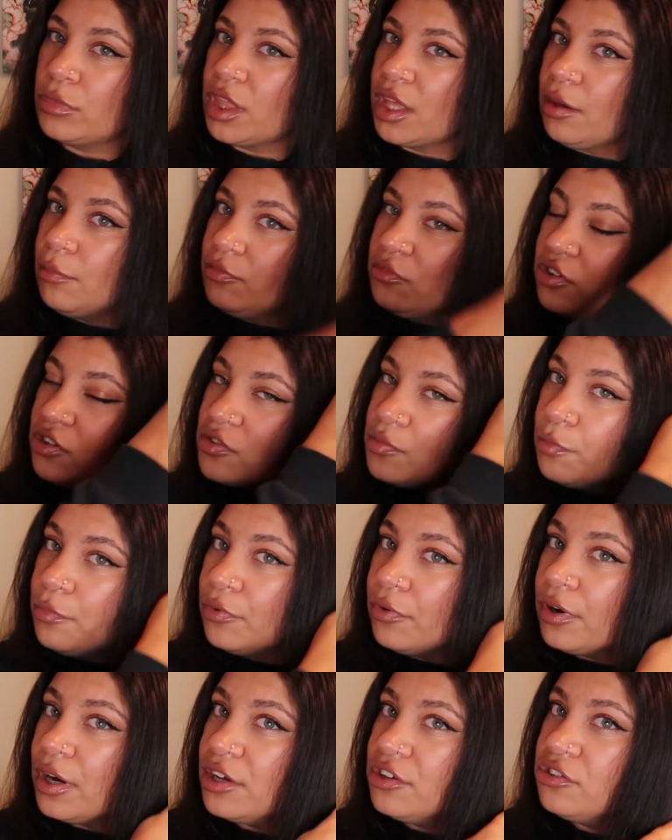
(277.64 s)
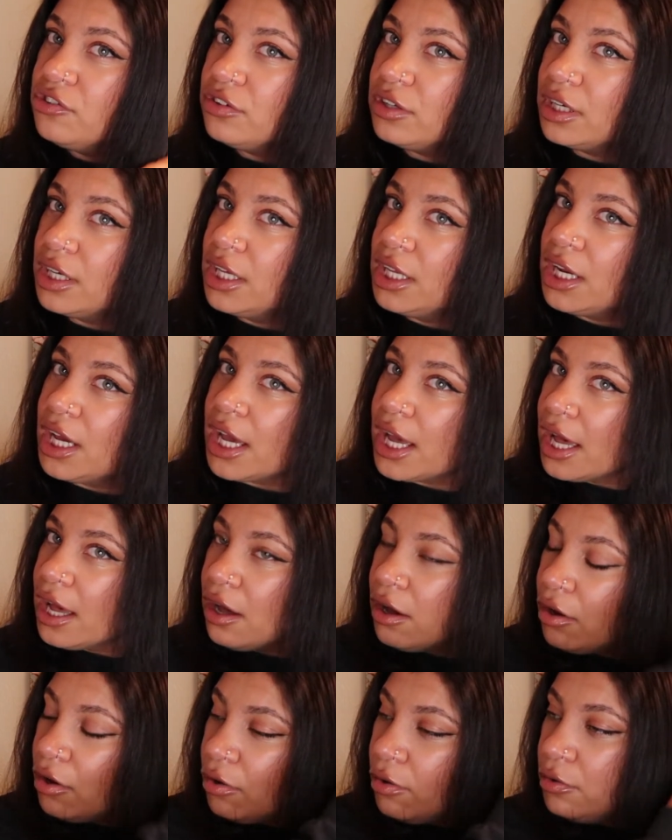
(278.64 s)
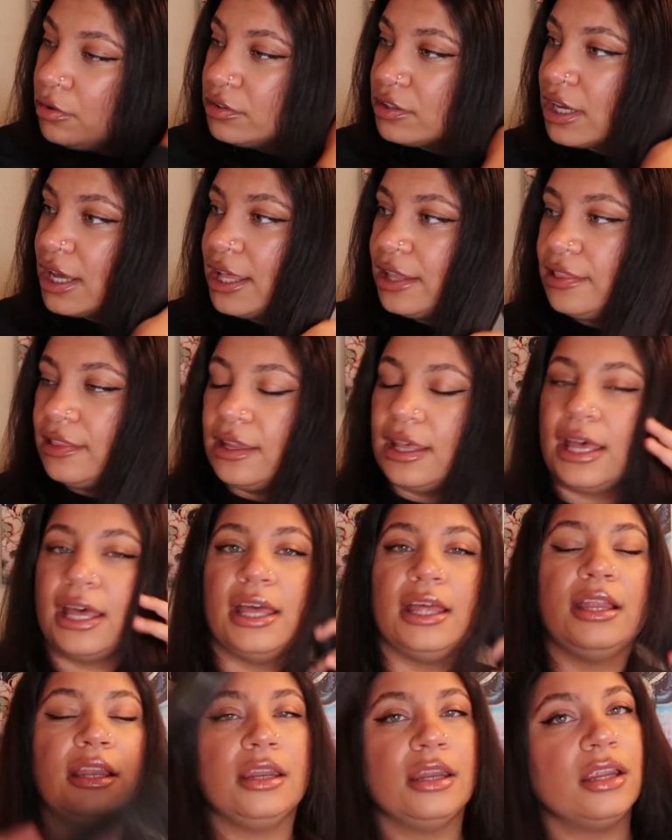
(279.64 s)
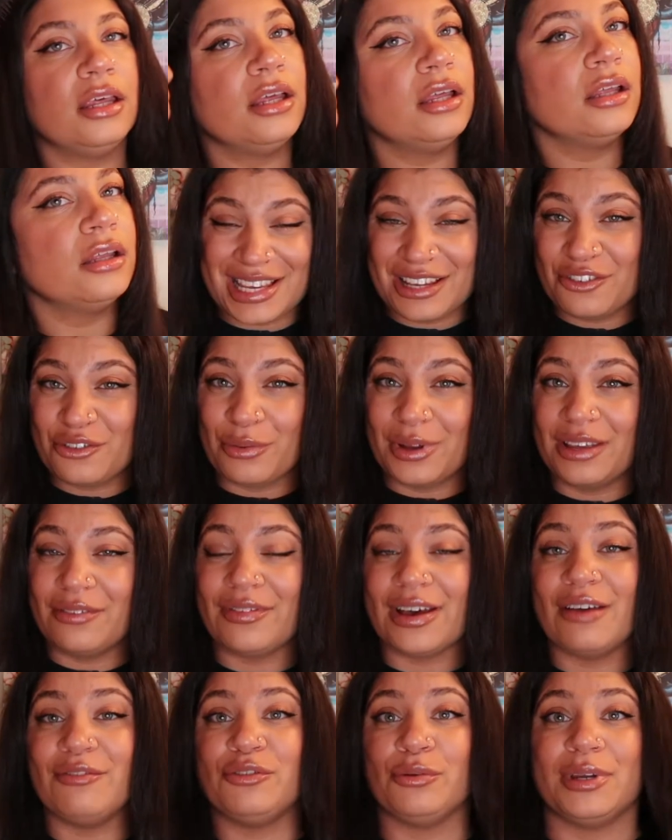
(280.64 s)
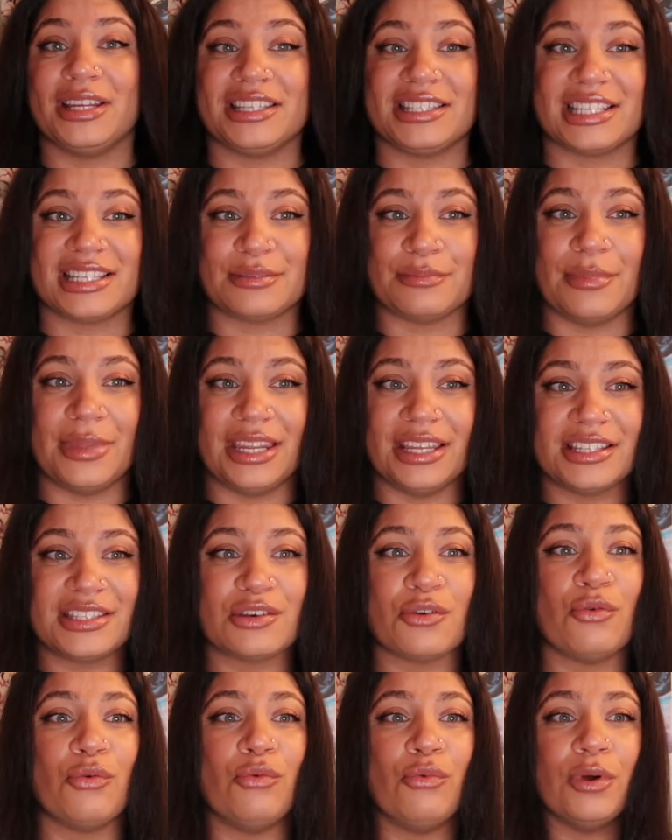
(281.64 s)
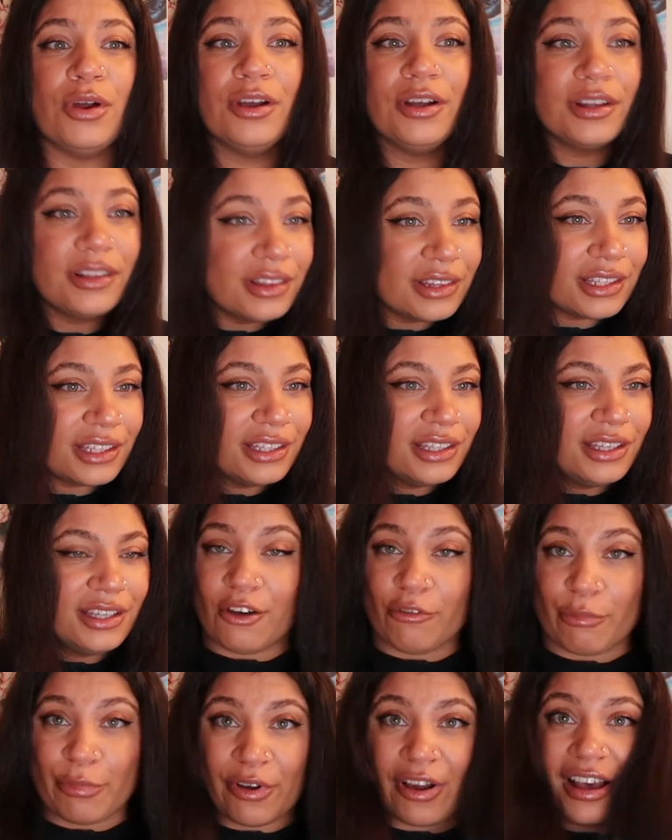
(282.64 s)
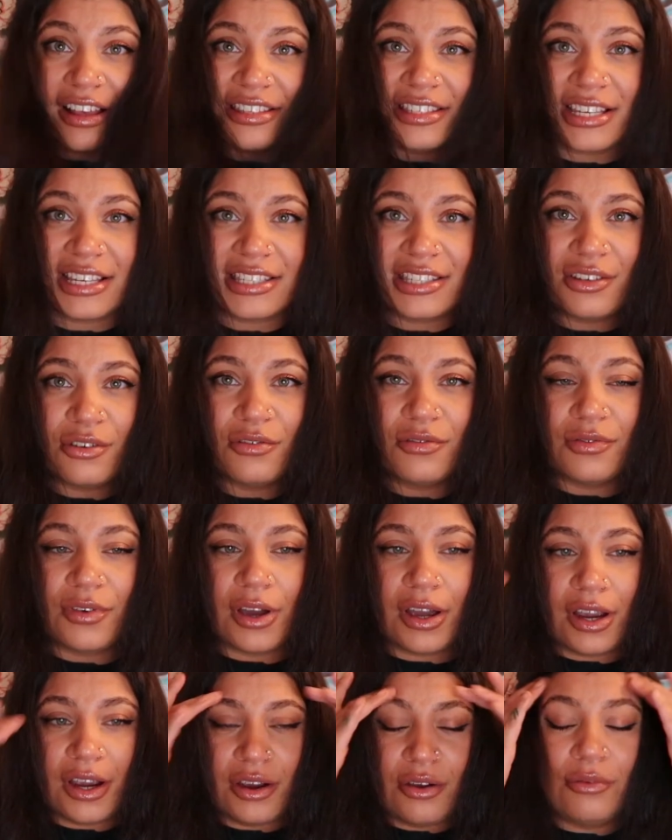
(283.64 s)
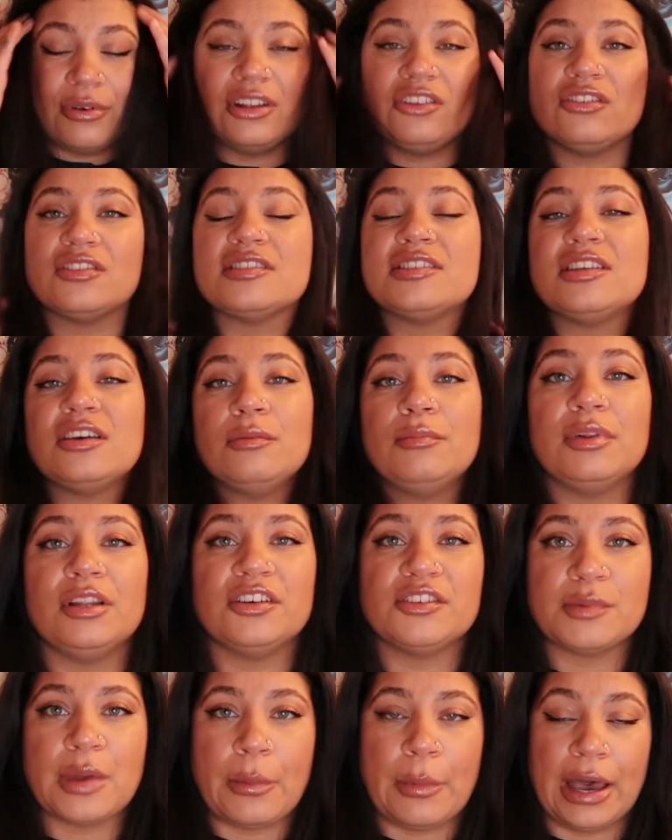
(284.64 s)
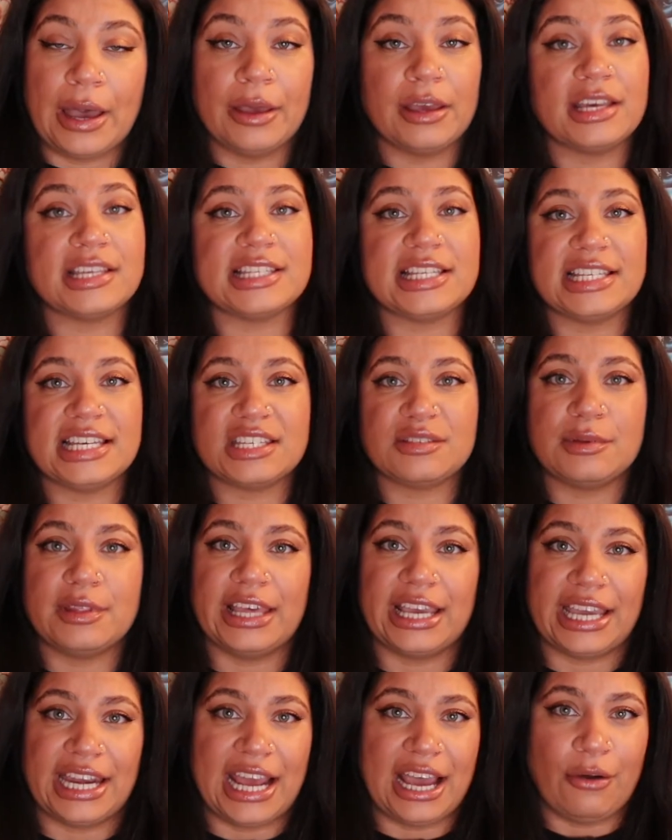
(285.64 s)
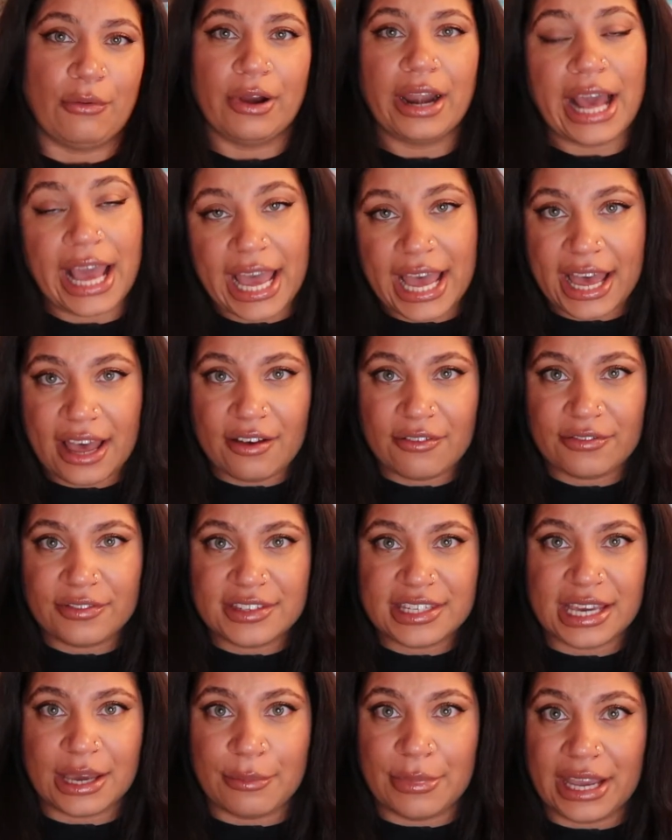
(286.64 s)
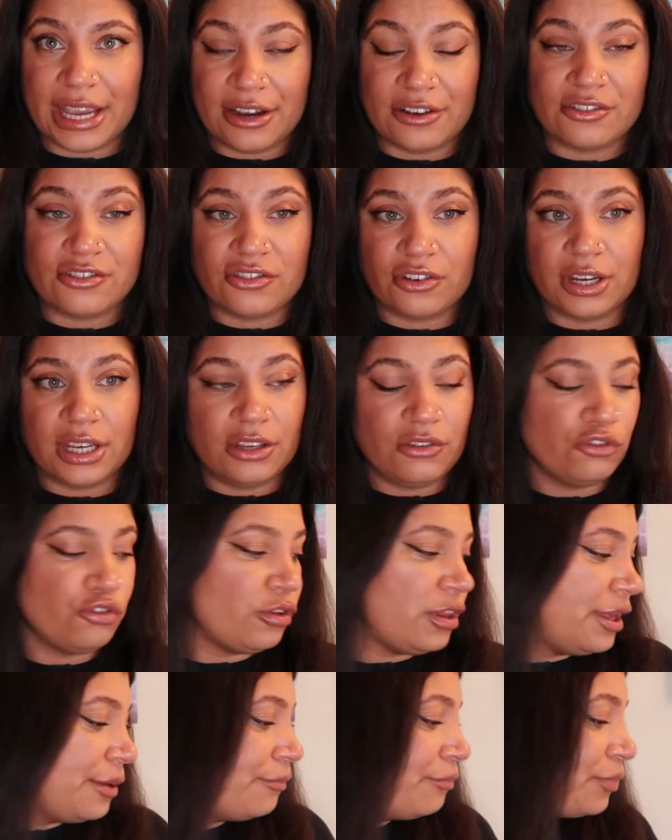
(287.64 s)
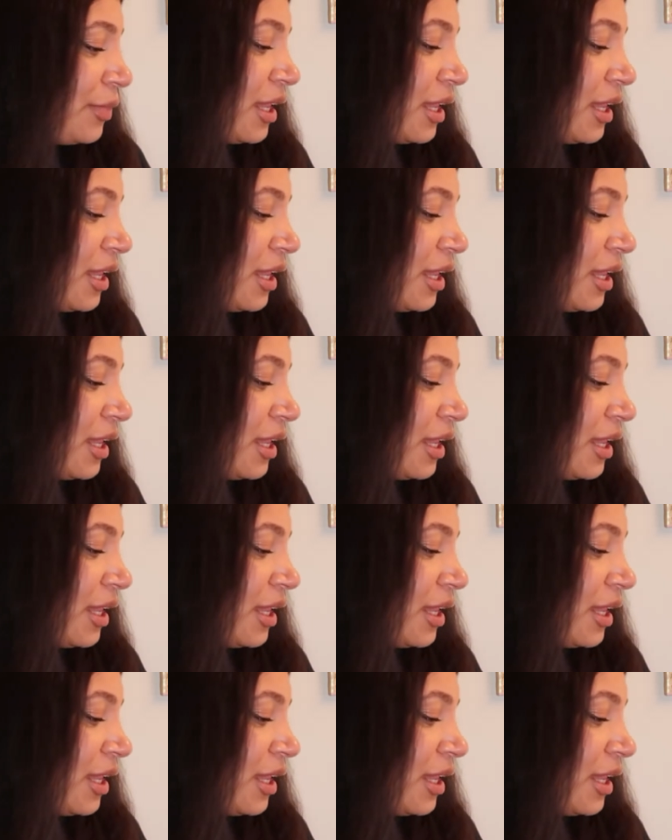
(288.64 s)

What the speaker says: I'm just brushing it out, and then it's like 25-26 minutes worth of process so far, which still blows my mind because it takes me like an hour and a half to get my hair straight usually.